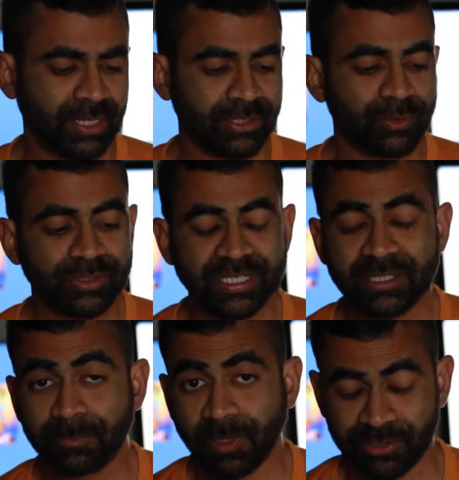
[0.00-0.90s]
You
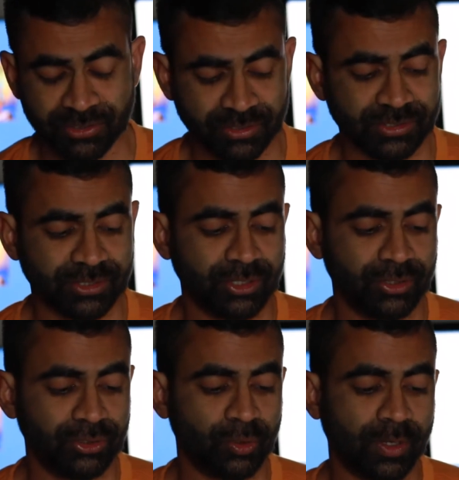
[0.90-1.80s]
seek pleasures.
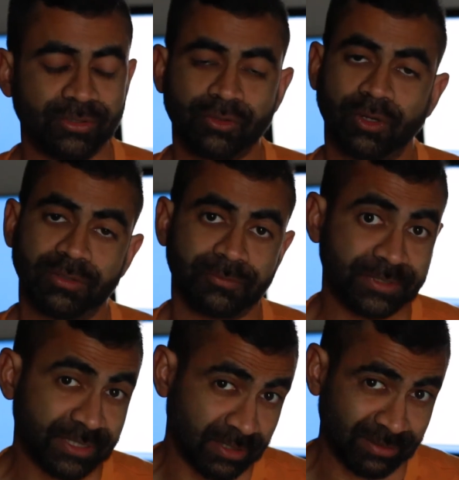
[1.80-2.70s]
You enjoy the
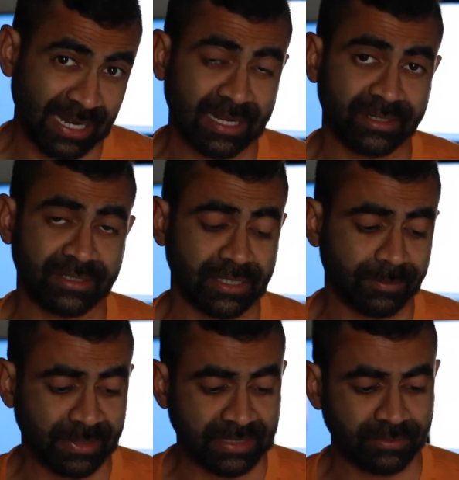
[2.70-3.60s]
physical reality
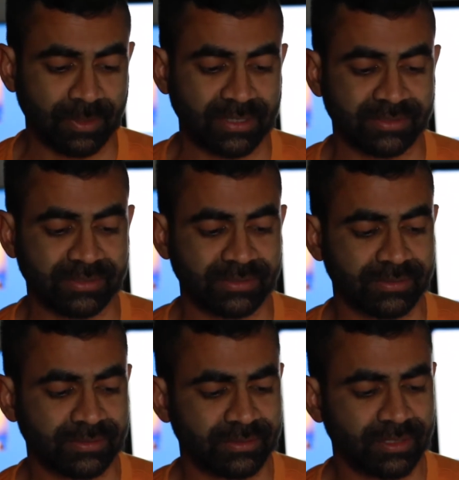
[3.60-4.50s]
in many ways.
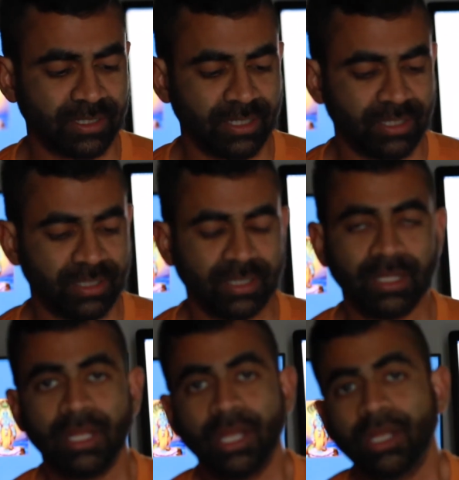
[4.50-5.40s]

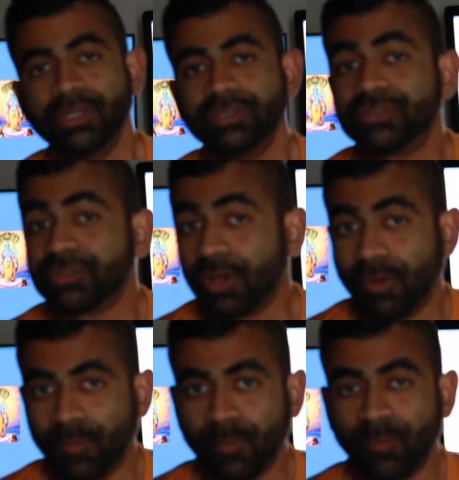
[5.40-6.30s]

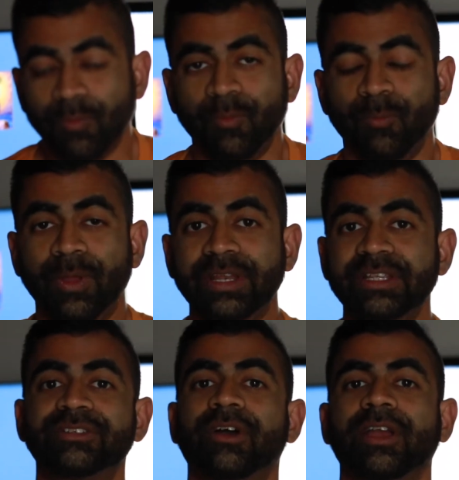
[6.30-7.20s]
So, when
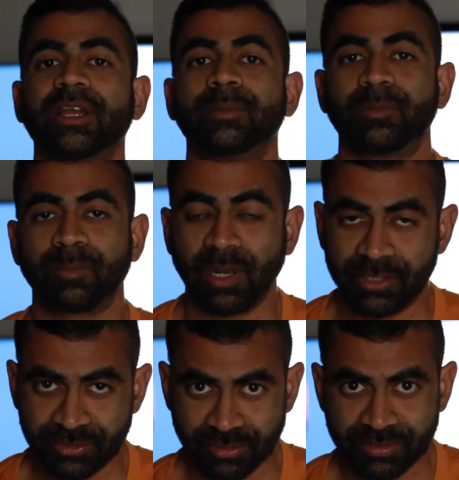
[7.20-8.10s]
he's talking about
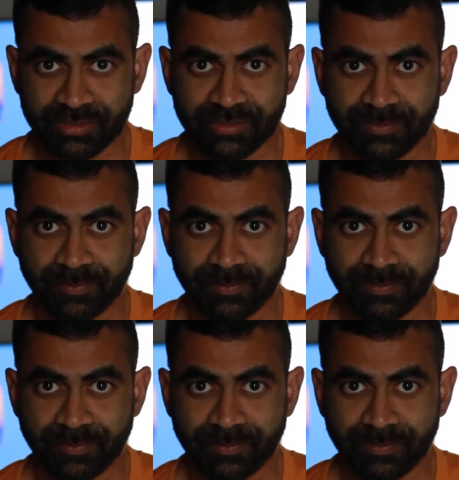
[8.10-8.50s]
pleasures,